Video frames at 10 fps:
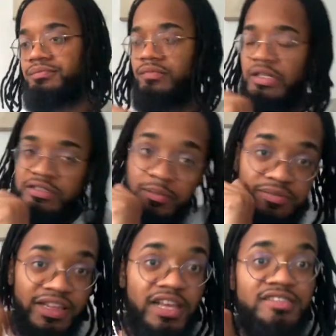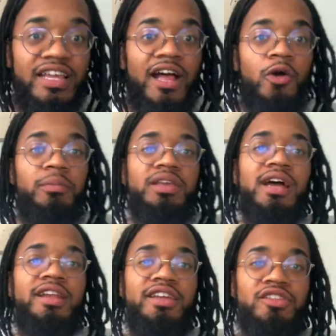Some things that helped me
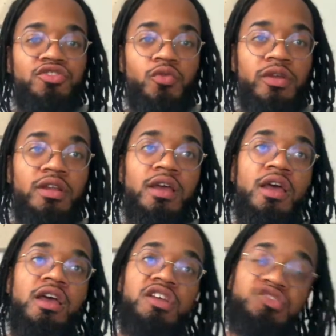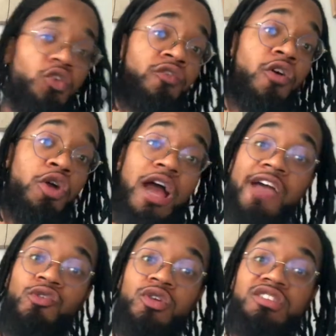kind of get through it. Because so far,
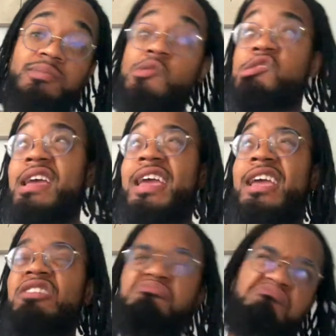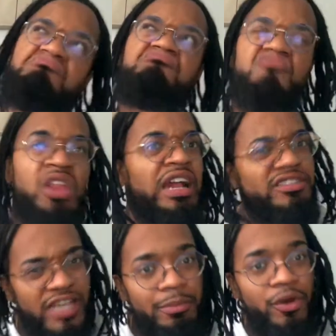I've quit smoking, I'd
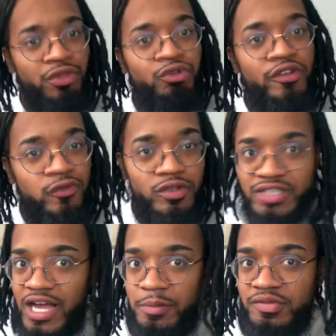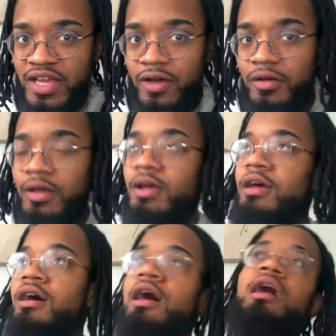say about 3 or 4 times now.
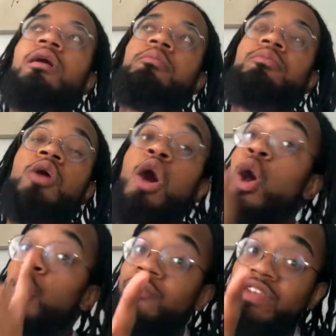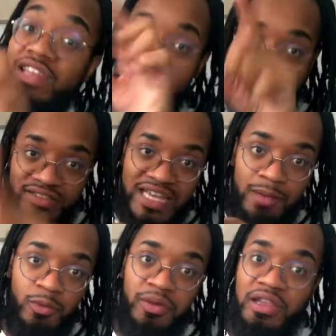Hopefully, this time
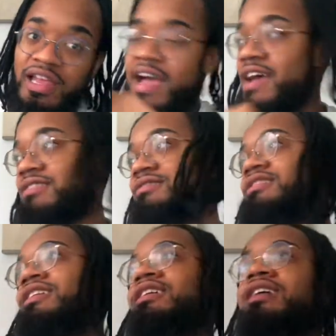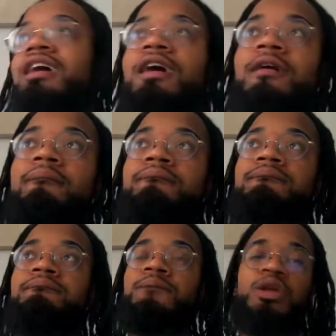will be the last.
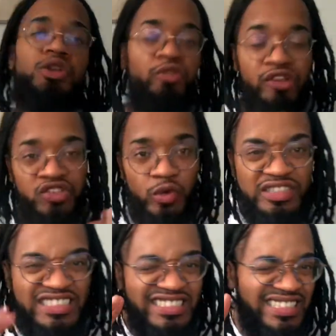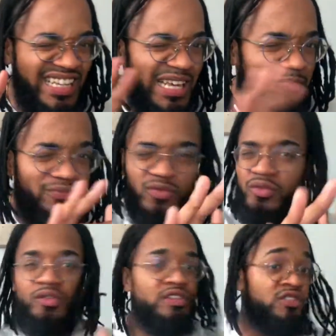But, there's always a slim
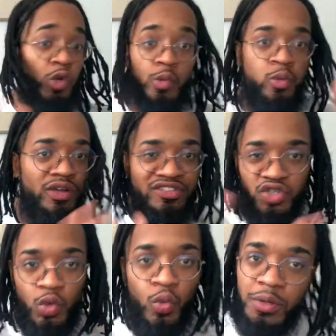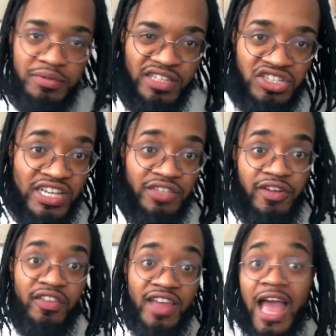0.01% chance of
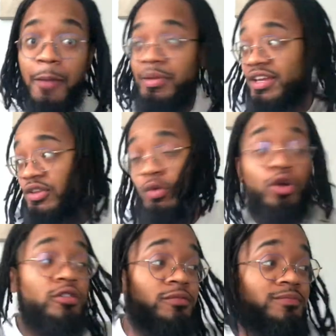anything happening in the world.